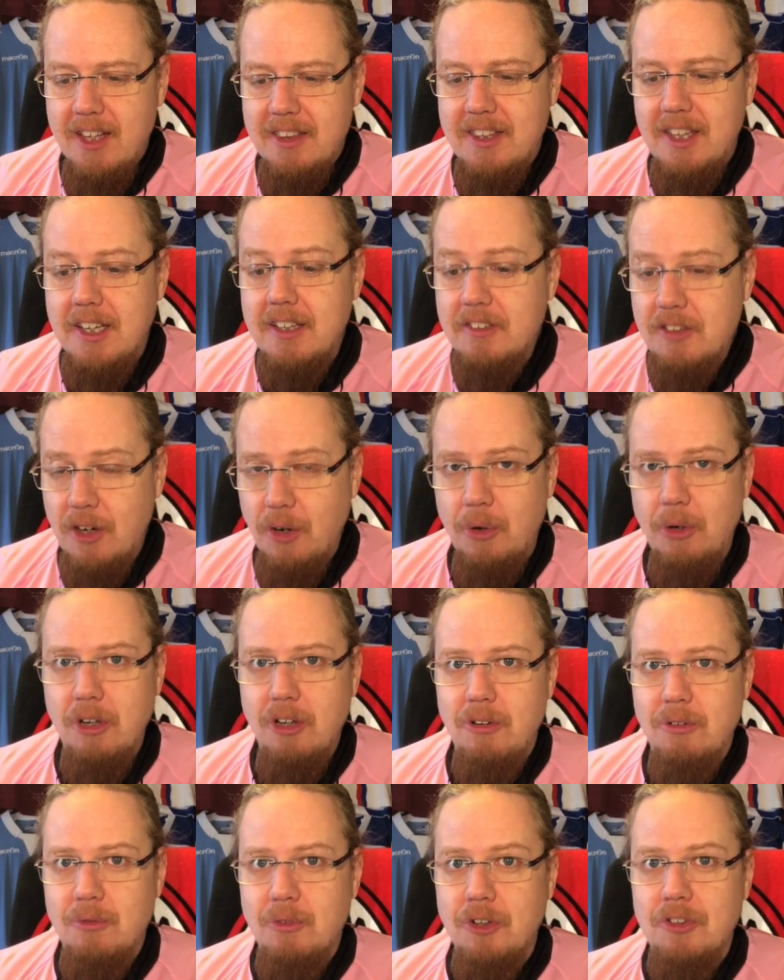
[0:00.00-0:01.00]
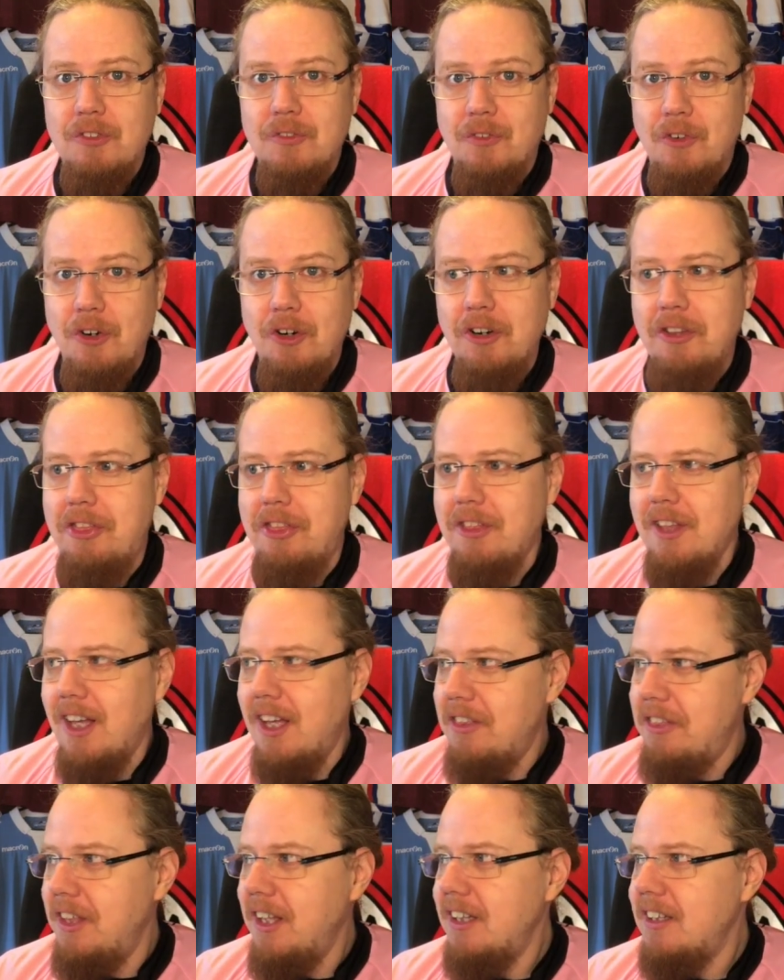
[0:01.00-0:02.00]
That goal was worth,
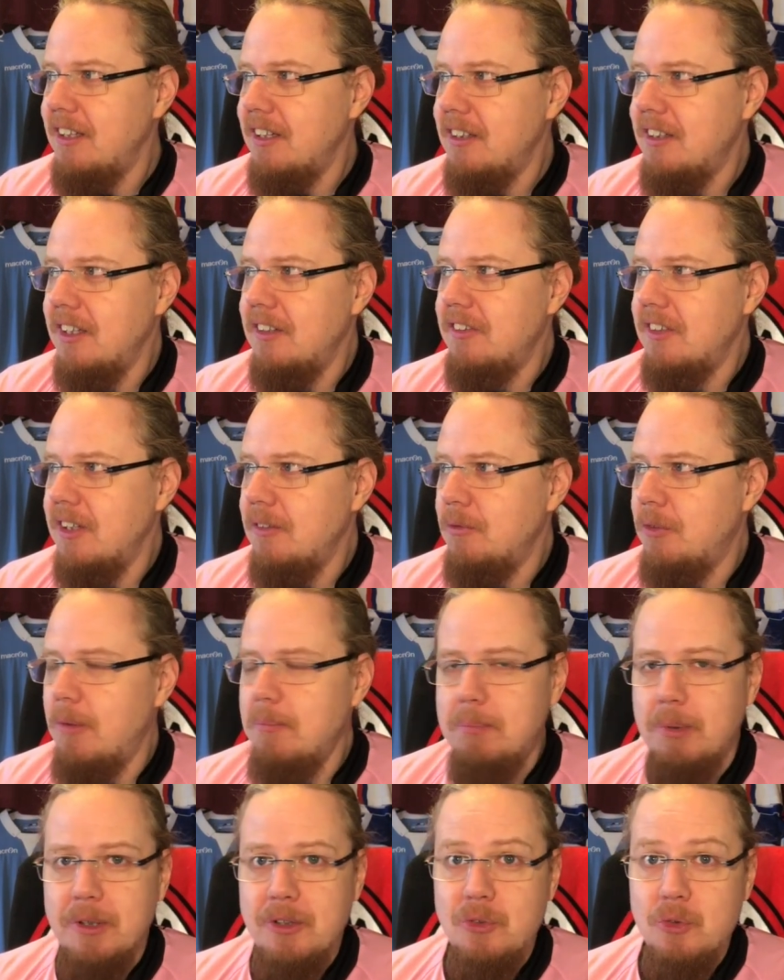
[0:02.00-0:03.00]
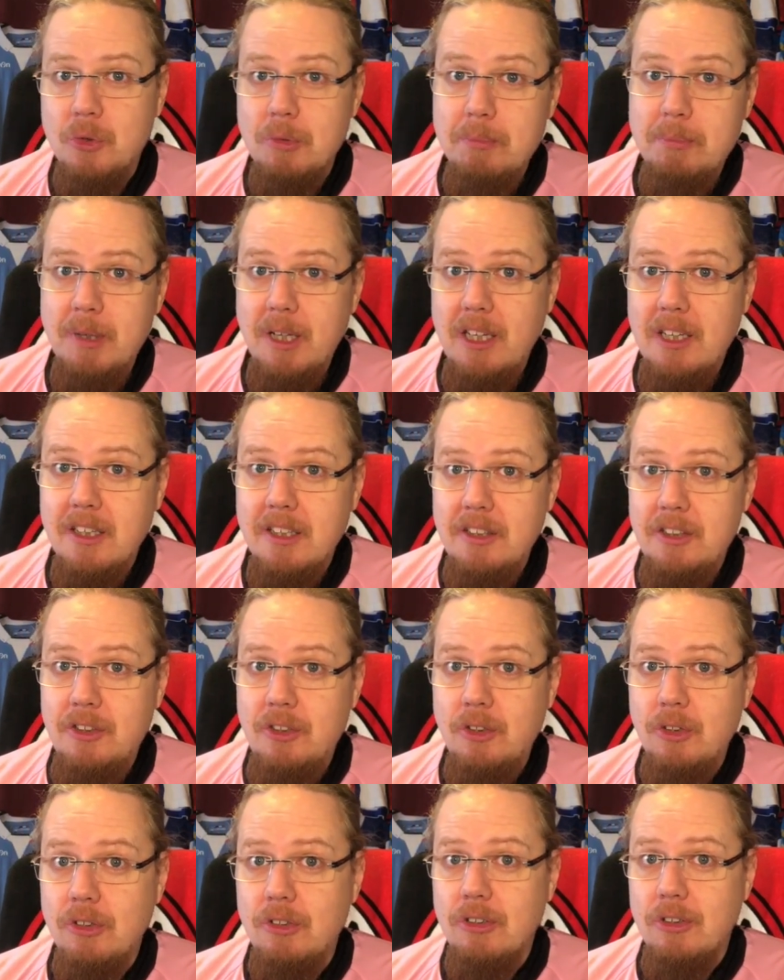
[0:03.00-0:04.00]
I think they, they said 1.2 million
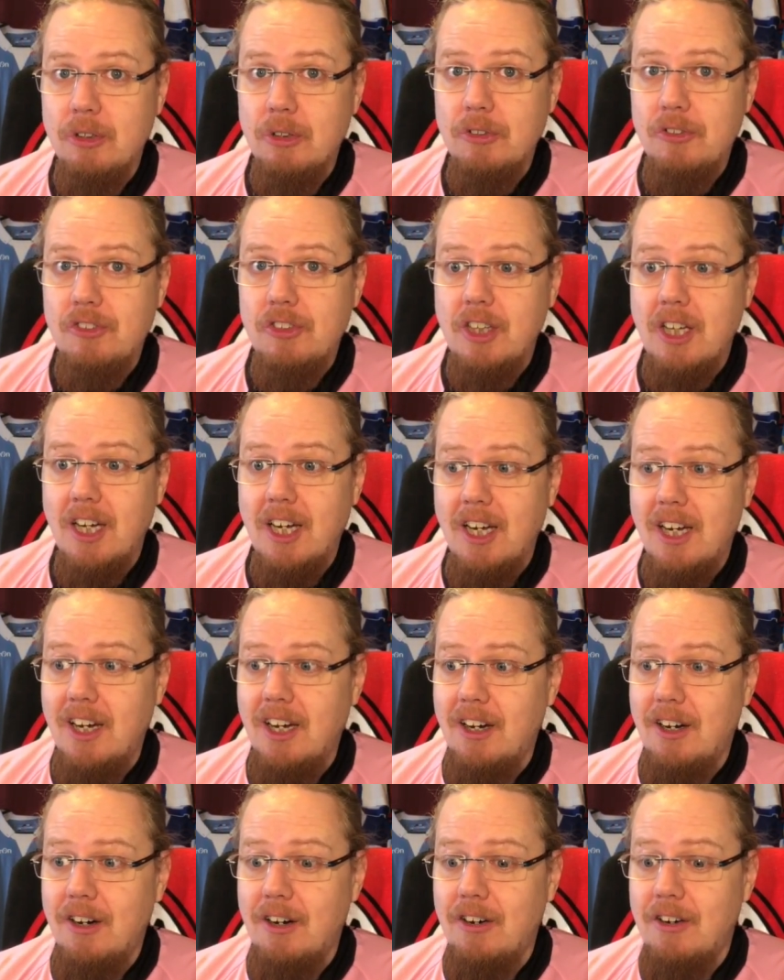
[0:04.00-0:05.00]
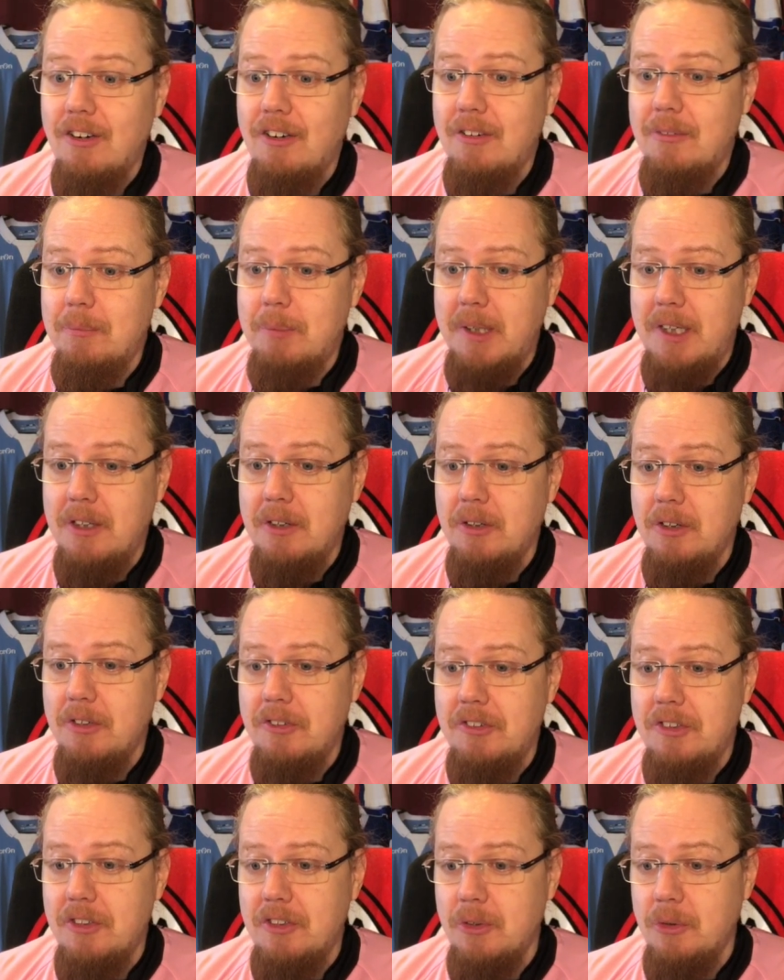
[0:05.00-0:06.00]
euros uh,
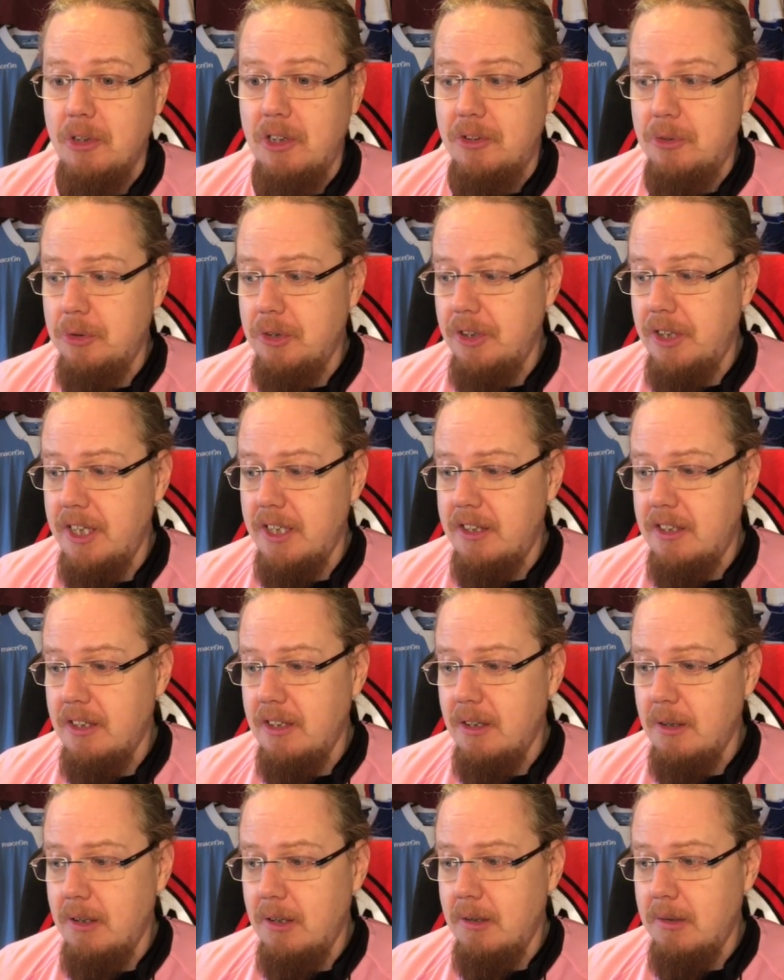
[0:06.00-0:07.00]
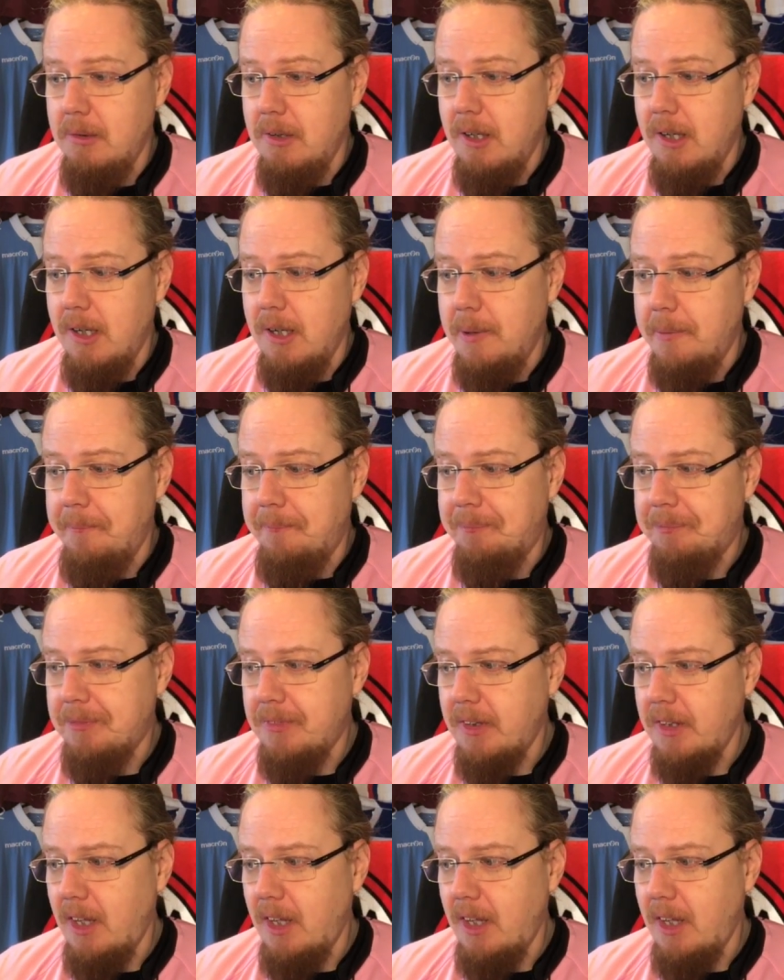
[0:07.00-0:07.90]
because not only do you get the um,